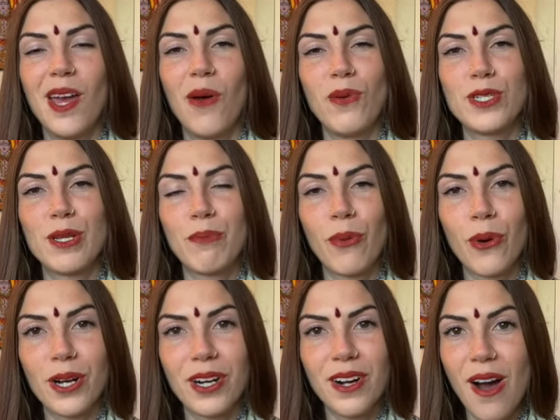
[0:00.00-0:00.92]
was a
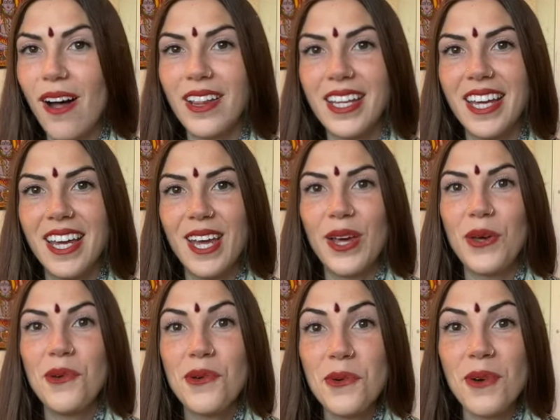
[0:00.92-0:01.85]
border collie
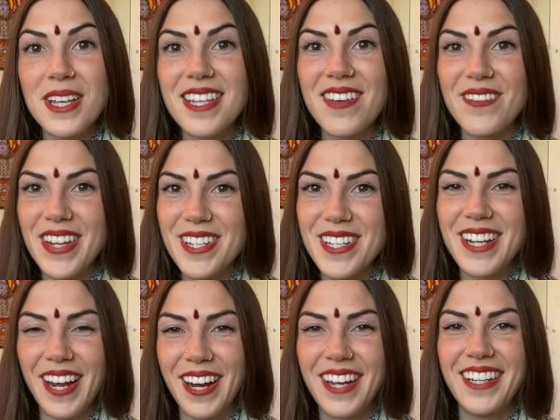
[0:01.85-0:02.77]
who was a
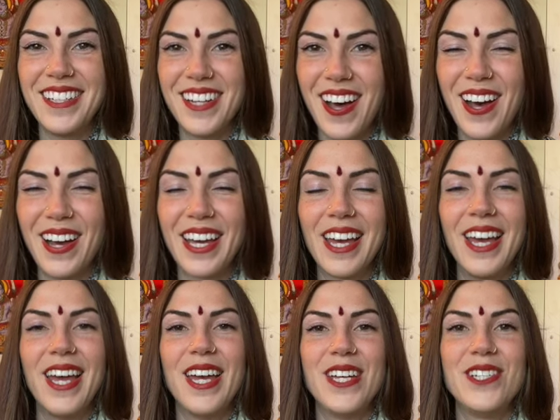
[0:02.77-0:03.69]
vegetarian dog
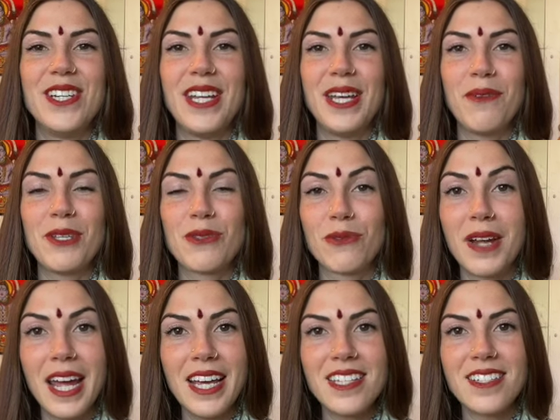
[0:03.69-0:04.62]
she was
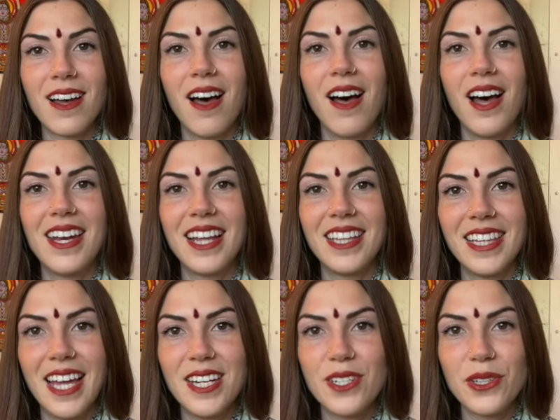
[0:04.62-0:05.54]
raised on
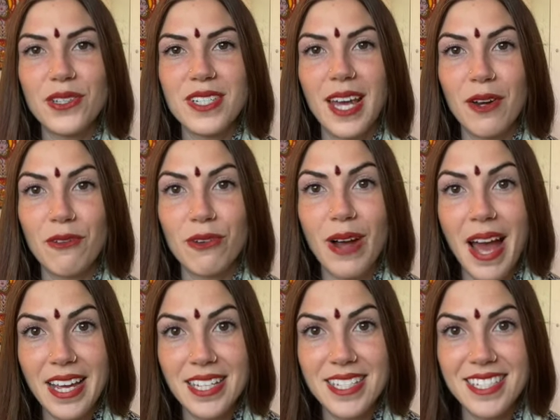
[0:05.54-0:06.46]
lentils and
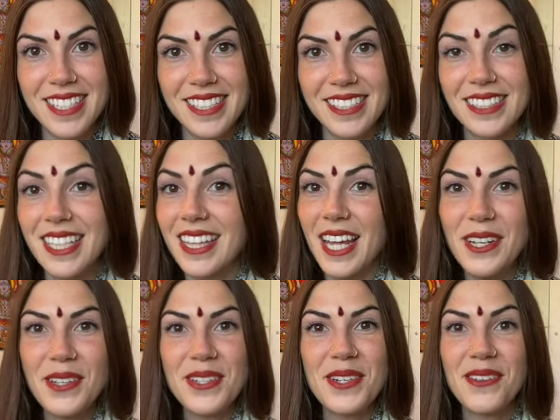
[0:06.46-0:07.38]
rice.
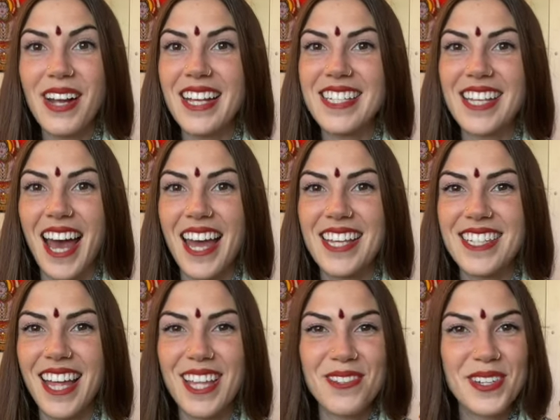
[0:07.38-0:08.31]
Lentils and rice, guys.
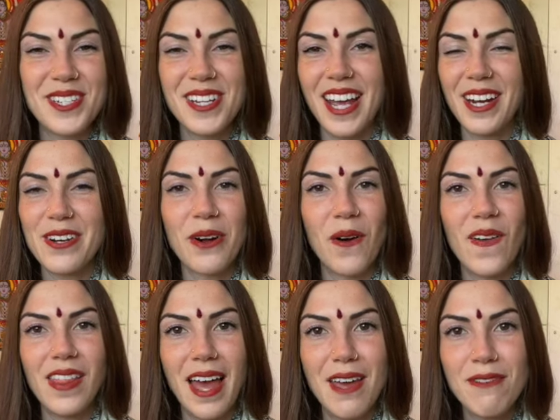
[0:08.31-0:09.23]
That's what she ate her whole
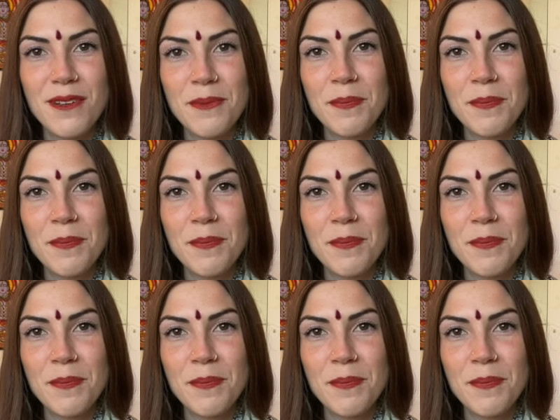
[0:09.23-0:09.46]
life.